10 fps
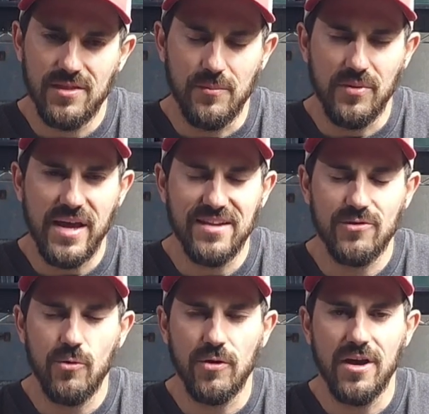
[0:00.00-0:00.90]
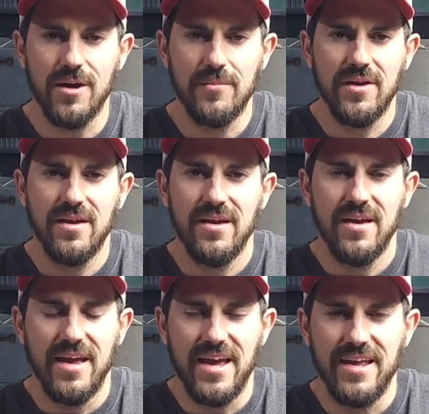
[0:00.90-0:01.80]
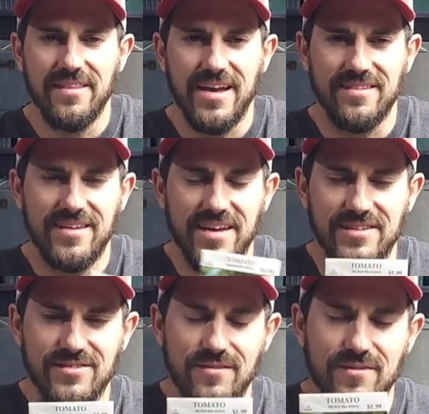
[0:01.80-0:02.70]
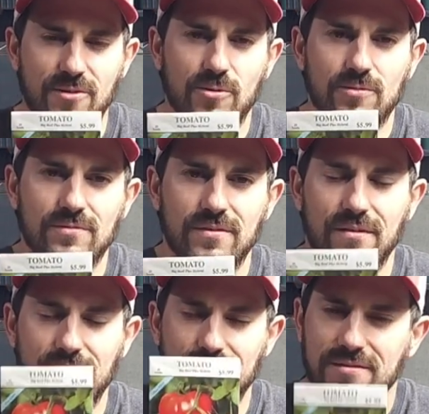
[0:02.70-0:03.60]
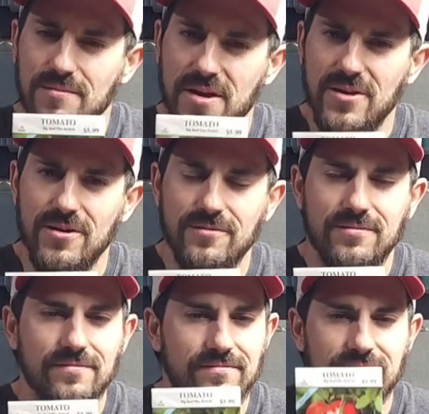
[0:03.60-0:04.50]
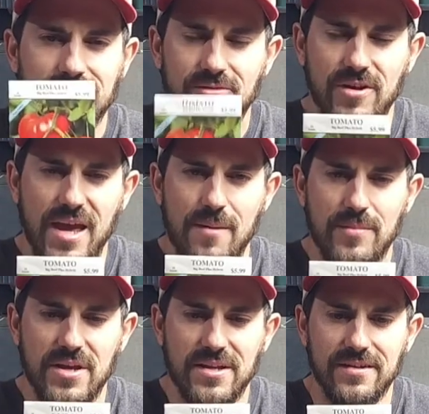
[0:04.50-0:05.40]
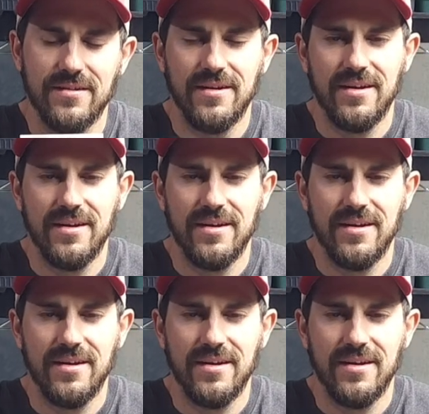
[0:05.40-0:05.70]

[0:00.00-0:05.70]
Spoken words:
The plants hold up, and that taste of the tomato, you can't beat it.